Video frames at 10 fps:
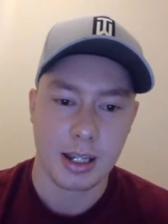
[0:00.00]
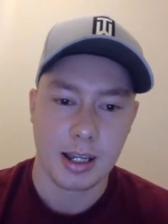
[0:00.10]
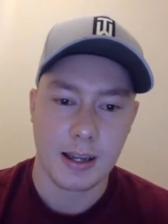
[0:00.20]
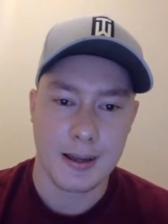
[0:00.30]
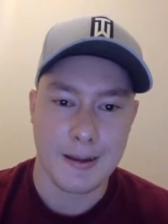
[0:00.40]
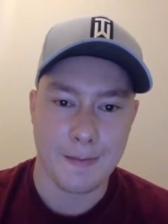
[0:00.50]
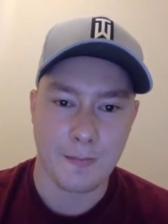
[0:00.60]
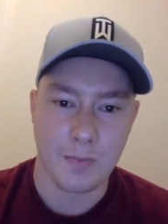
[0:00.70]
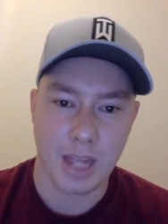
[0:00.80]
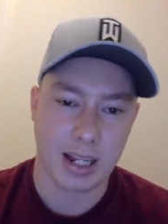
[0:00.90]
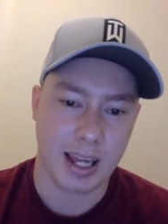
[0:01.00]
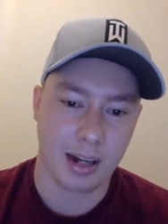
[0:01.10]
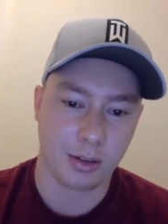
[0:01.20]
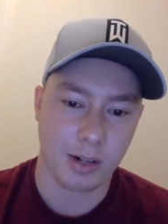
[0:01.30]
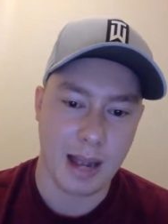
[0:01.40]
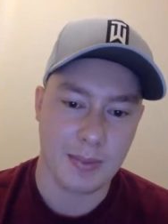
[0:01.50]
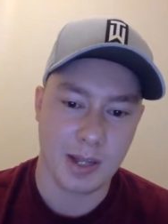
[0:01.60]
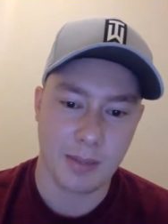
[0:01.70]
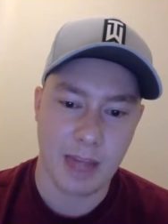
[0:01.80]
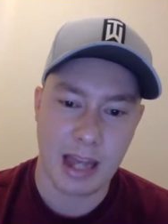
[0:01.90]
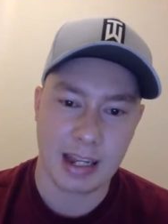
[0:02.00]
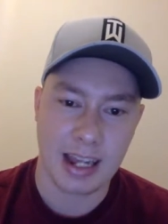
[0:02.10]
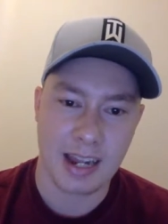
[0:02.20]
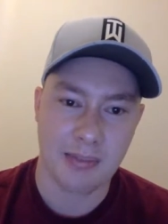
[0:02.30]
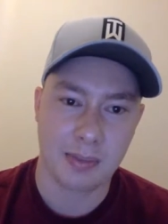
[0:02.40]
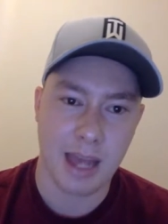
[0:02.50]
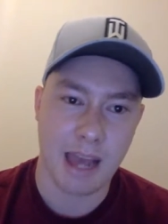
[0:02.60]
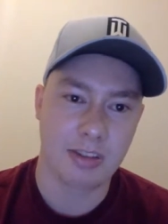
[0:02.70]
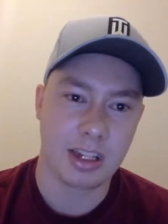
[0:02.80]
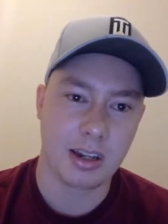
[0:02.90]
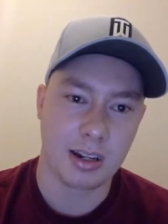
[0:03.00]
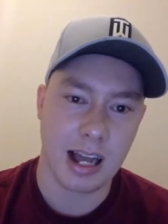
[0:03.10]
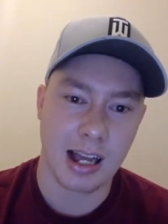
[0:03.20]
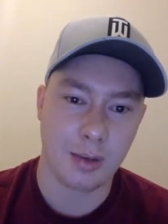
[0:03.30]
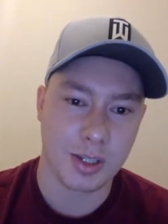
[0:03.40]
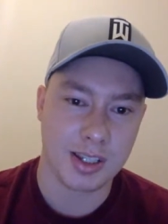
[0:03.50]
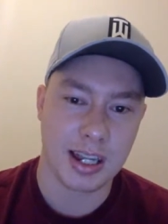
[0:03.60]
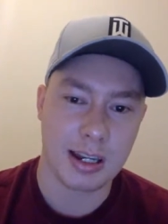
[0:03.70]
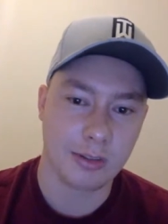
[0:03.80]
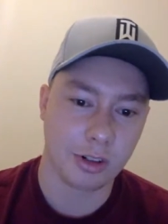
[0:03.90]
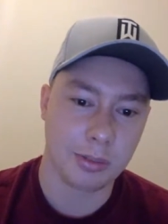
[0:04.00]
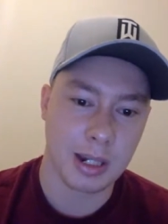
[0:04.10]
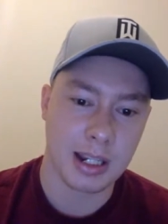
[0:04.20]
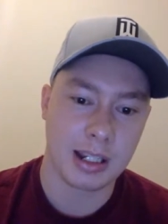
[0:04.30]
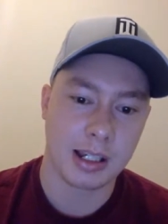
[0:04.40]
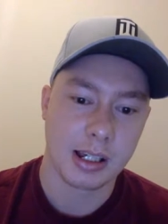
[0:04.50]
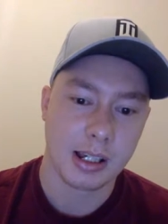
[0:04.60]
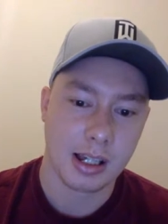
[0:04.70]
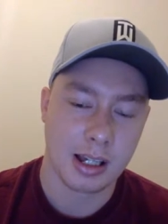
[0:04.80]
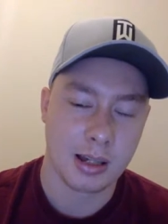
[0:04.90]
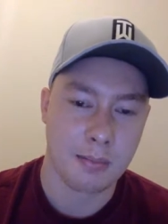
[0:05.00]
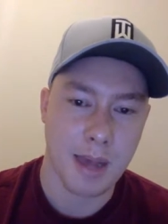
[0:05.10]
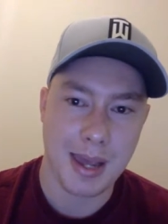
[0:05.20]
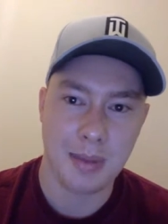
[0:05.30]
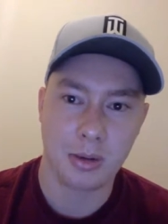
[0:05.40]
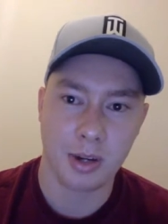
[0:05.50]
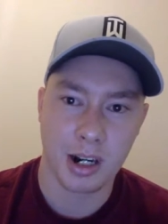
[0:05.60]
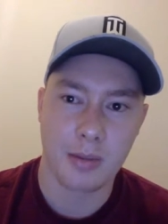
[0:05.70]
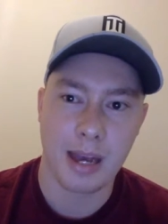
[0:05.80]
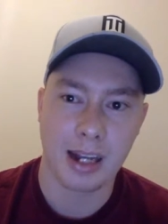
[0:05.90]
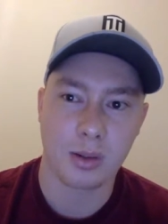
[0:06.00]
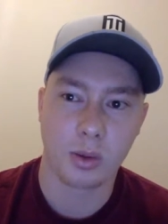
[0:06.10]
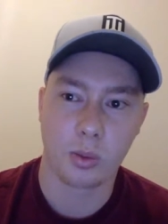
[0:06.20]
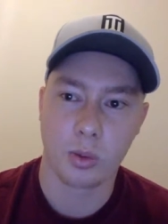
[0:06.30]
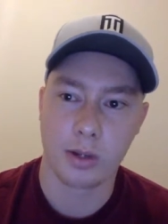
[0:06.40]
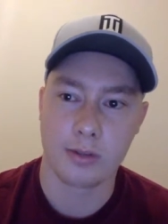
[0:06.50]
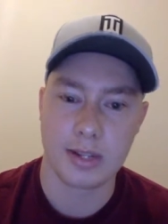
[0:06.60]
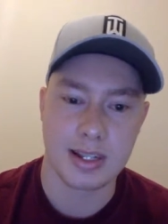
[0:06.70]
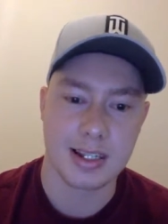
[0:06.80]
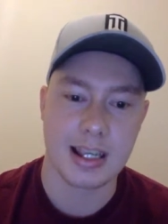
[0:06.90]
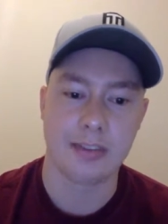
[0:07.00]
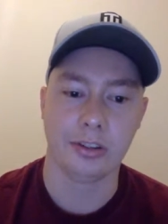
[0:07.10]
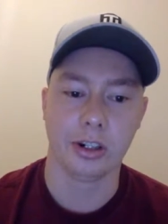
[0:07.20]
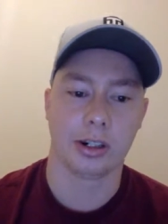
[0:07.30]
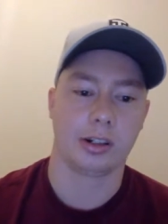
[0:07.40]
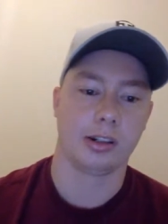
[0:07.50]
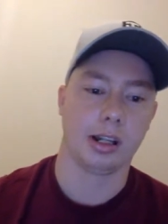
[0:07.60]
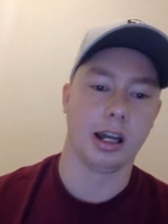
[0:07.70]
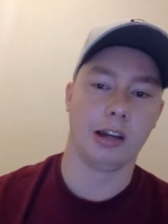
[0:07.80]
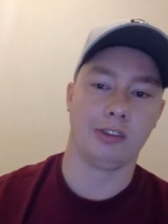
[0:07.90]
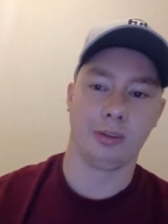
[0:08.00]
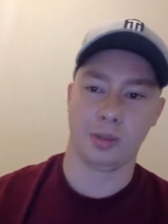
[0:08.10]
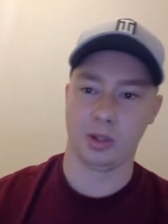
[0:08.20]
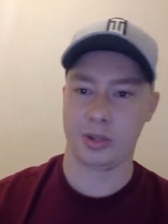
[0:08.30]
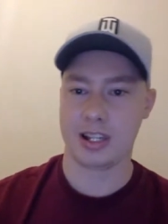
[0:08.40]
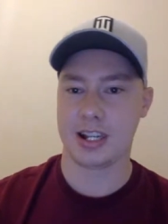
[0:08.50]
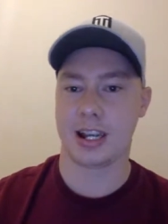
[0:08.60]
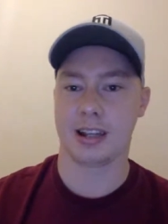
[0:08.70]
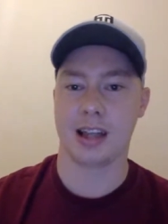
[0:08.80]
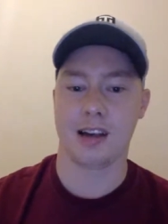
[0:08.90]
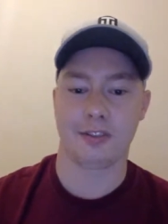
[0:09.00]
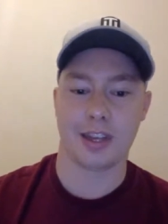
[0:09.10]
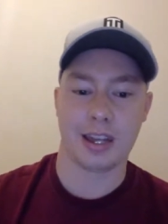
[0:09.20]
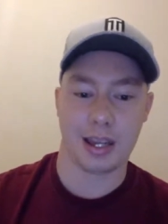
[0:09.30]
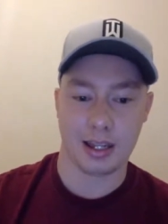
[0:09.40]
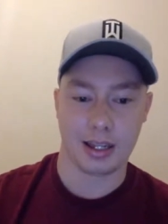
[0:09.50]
That kind of wraps up that game. Heavy on Iowa State for me. Maybe run it back with one receiver from Louisiana Lafayette.